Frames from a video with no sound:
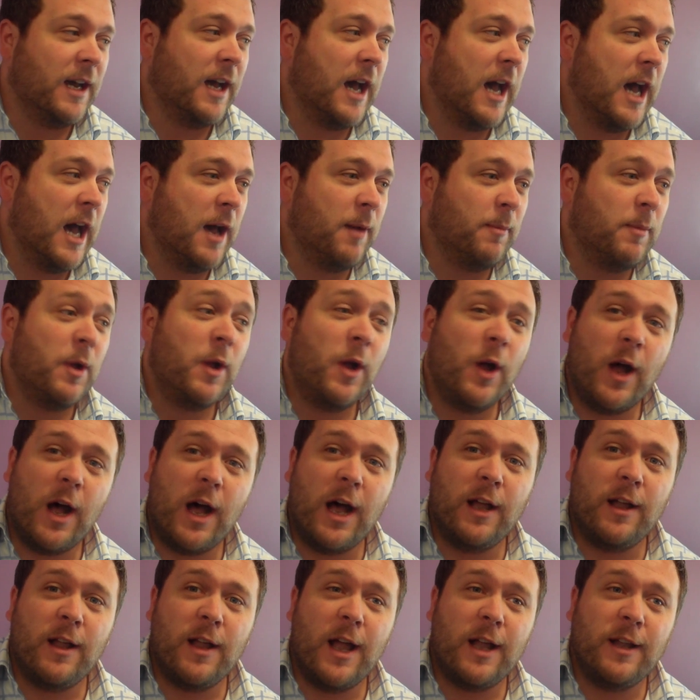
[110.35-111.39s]
And
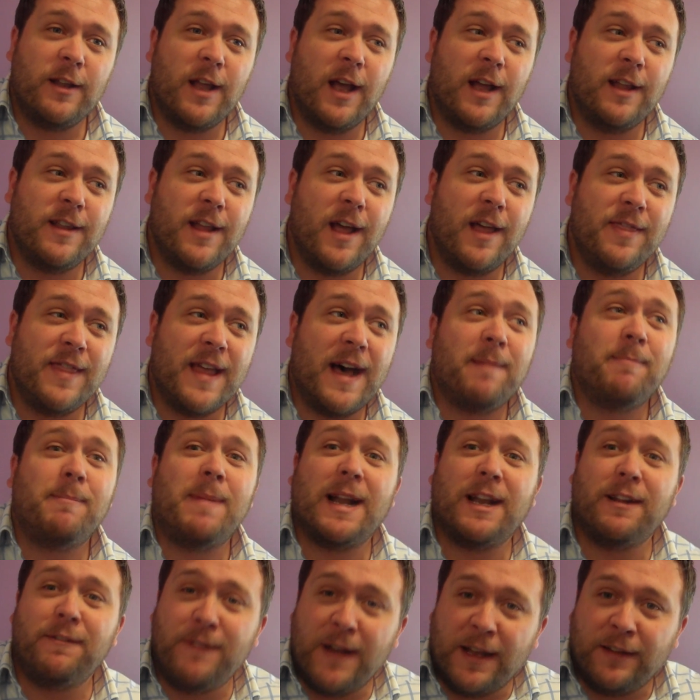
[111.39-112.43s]
that
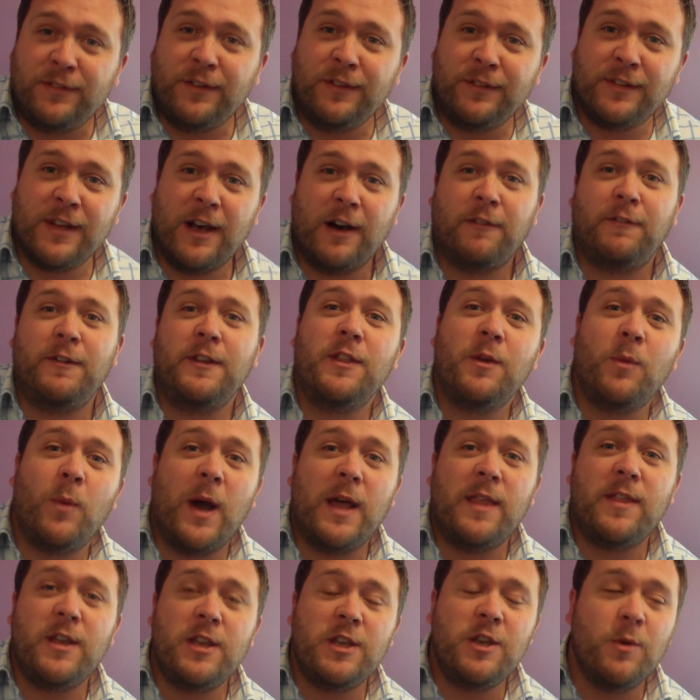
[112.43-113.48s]
manifests itself in the
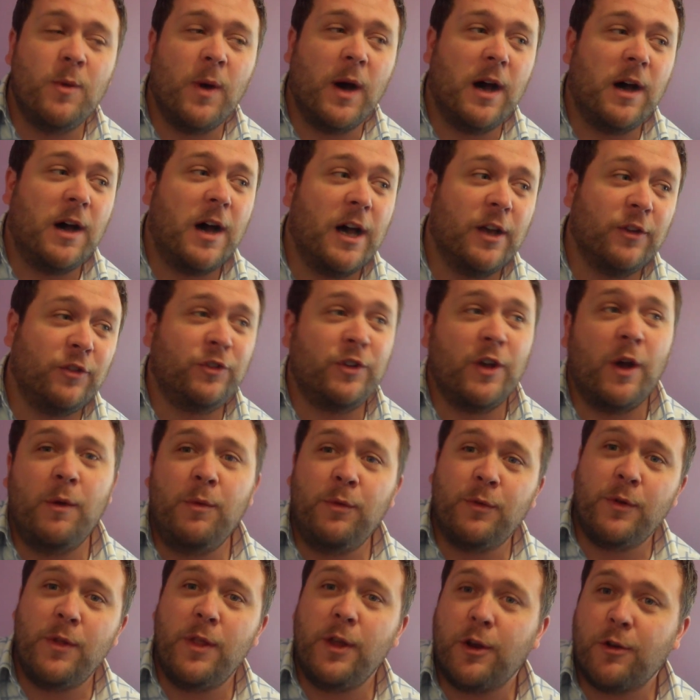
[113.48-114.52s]
way that you are shown
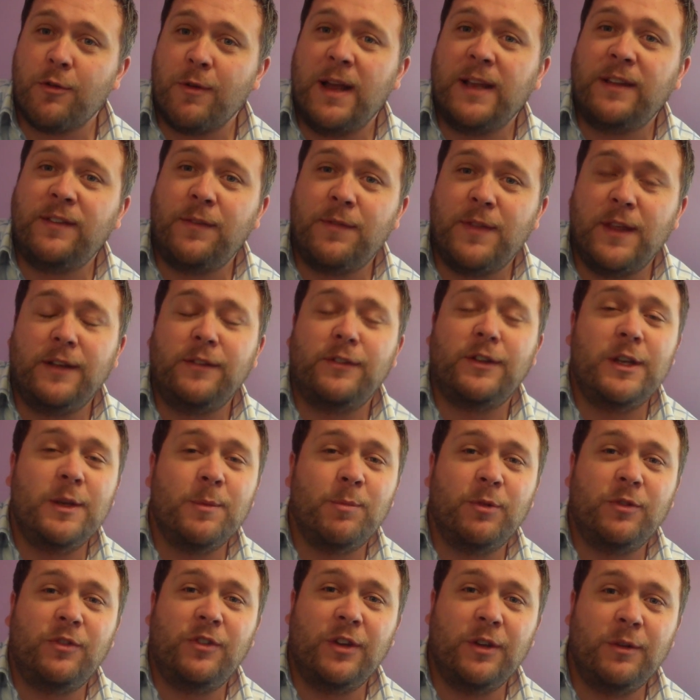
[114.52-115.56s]
through the creative things that you
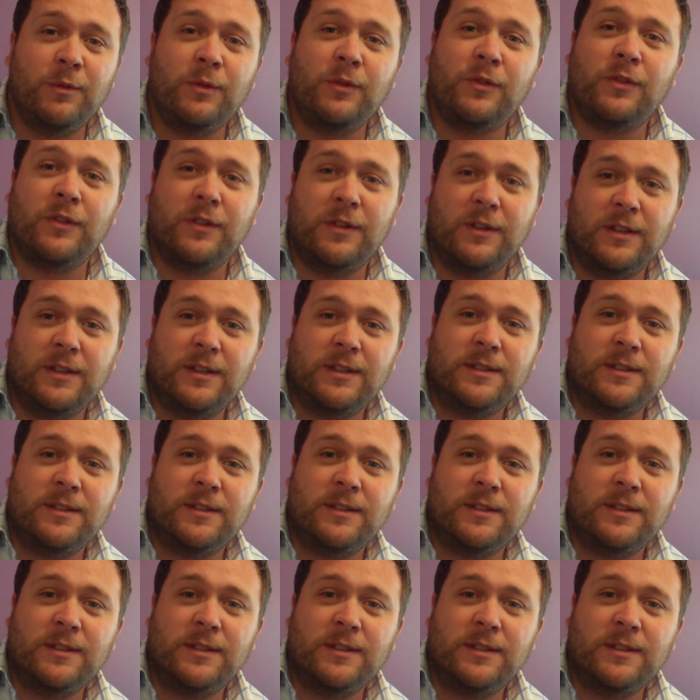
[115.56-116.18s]
produce.